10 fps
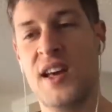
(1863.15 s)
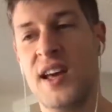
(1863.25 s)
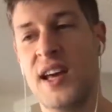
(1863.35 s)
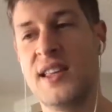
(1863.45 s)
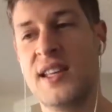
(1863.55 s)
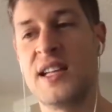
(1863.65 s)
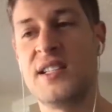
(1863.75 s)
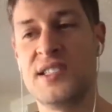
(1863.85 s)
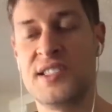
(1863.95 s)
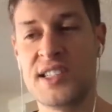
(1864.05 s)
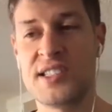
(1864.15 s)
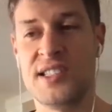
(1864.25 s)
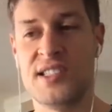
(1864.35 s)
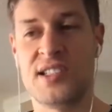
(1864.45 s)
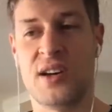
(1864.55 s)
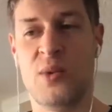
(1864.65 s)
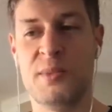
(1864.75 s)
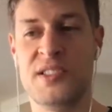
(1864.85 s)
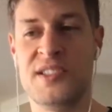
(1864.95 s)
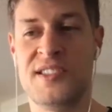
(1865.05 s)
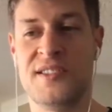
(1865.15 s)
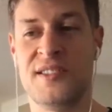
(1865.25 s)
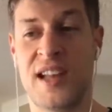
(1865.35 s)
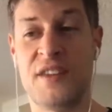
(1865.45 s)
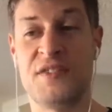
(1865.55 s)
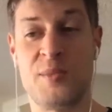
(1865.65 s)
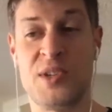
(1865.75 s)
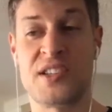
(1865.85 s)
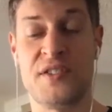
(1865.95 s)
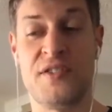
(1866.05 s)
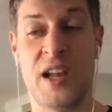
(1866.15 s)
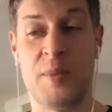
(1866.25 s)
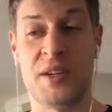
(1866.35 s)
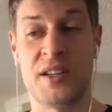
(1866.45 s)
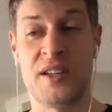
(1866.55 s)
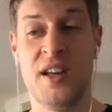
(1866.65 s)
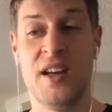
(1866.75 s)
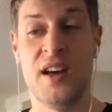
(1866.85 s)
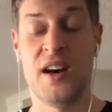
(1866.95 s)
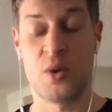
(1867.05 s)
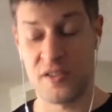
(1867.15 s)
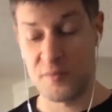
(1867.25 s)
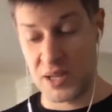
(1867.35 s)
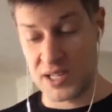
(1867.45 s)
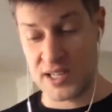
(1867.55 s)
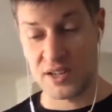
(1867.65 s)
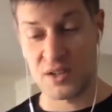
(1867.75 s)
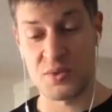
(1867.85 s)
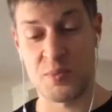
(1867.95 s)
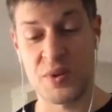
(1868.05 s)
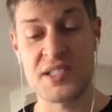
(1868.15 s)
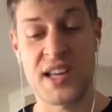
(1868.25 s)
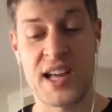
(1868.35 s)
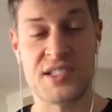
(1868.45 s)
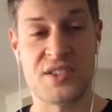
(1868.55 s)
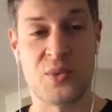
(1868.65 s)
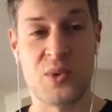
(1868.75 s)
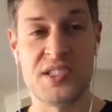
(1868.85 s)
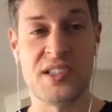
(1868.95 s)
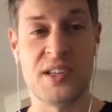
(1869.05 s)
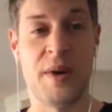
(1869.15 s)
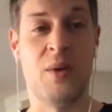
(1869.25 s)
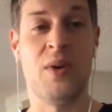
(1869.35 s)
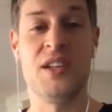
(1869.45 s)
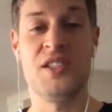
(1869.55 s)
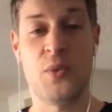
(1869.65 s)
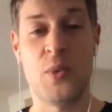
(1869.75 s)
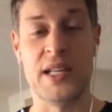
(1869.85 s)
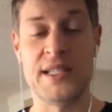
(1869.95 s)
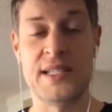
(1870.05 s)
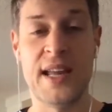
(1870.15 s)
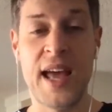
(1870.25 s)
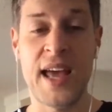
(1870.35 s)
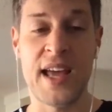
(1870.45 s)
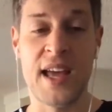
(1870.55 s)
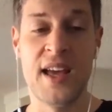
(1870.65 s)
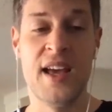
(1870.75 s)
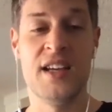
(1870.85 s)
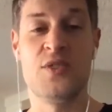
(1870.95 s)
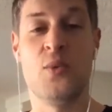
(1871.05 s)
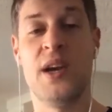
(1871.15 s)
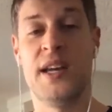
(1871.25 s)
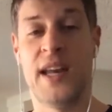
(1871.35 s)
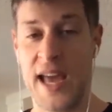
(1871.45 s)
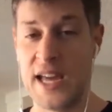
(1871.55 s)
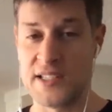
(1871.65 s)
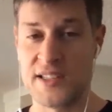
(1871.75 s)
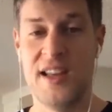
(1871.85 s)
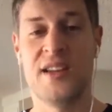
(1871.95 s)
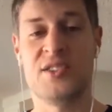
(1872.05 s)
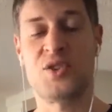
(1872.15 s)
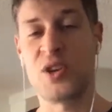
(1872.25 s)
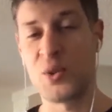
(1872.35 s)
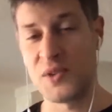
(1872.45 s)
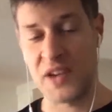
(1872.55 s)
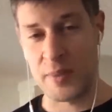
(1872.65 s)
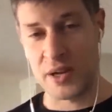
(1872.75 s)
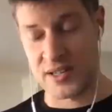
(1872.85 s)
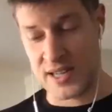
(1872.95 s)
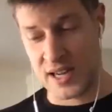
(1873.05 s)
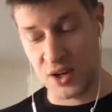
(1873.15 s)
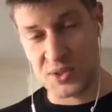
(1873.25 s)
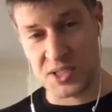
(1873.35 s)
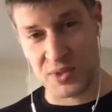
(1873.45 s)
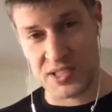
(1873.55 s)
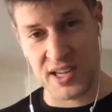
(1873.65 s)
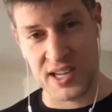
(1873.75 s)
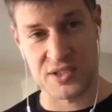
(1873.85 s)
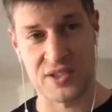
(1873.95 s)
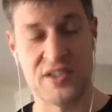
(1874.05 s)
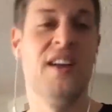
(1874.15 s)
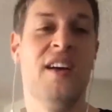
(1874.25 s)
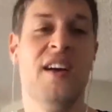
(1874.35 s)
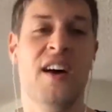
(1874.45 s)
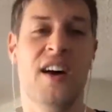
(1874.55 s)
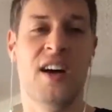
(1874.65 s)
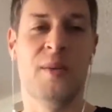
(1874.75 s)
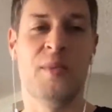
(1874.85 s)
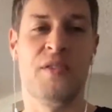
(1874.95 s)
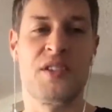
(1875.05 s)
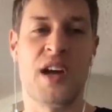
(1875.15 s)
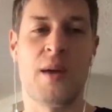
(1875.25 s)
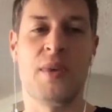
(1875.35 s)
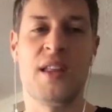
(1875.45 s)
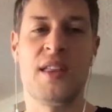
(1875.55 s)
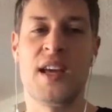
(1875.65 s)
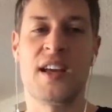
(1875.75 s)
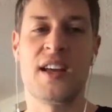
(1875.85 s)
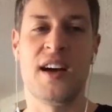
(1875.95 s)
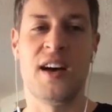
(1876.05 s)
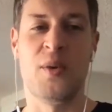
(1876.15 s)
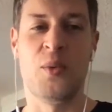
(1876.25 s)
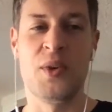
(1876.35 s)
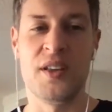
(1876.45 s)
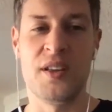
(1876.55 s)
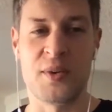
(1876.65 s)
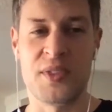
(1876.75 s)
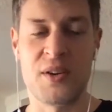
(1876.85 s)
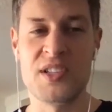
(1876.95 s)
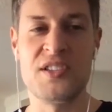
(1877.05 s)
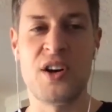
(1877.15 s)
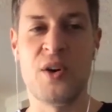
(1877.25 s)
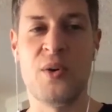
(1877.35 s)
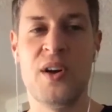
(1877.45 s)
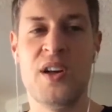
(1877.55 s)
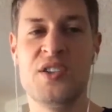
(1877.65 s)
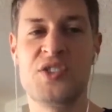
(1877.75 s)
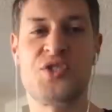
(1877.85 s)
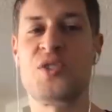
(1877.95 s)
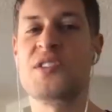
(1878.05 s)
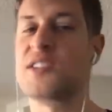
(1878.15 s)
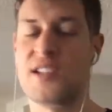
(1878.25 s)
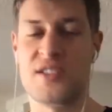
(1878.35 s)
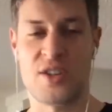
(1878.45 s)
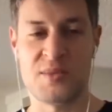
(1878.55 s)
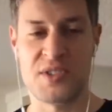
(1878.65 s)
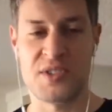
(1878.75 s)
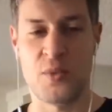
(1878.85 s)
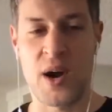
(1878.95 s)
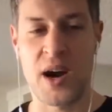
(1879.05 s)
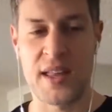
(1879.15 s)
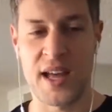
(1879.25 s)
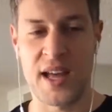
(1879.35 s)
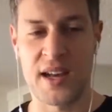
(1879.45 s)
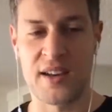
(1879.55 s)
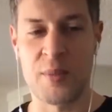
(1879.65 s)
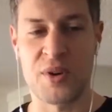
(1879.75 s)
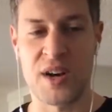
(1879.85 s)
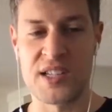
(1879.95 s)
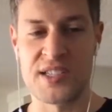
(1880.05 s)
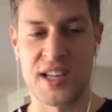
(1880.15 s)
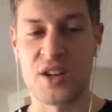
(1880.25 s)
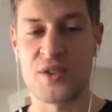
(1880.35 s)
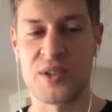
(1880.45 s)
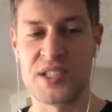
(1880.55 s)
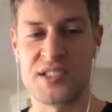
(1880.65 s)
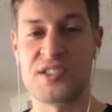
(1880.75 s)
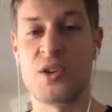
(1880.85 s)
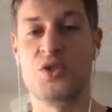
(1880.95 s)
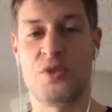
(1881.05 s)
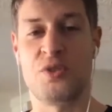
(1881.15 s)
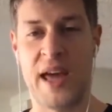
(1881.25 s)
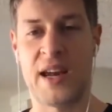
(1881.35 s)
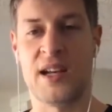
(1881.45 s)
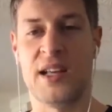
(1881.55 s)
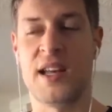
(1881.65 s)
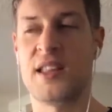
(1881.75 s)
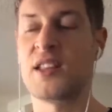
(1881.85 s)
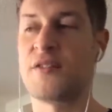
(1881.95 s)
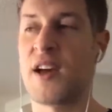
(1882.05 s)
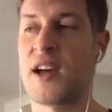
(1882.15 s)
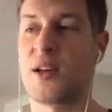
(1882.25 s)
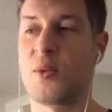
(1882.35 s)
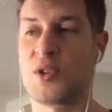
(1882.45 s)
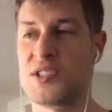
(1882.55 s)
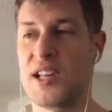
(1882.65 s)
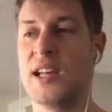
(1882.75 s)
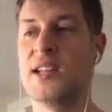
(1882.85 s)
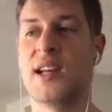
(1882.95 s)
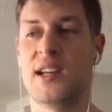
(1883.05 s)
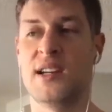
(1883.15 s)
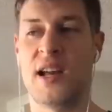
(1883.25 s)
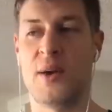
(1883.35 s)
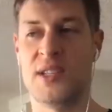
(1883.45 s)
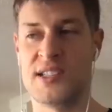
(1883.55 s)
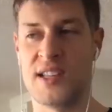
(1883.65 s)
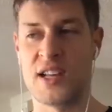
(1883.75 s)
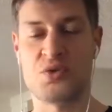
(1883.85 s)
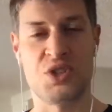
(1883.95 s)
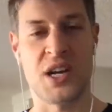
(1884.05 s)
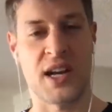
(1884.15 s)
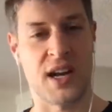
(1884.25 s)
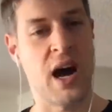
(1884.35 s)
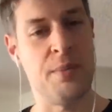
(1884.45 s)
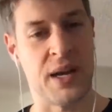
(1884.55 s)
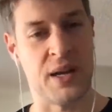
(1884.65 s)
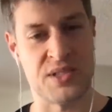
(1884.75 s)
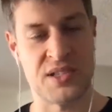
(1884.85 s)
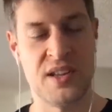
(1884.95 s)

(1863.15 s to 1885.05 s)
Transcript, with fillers: in the 1960s, a woman's lifetime risk of developing uh, or of being diagnosed with breast cancer was about 1 in 20. Today, it's 1 in 8. Now, certainly we've got better at diagnosing breast cancer um, over time, but I think, uh, we, you know, there is no certainty in terms of why that number has increased so dramatically. And I think the fact that we're just inundated now with these estrogenic compounds,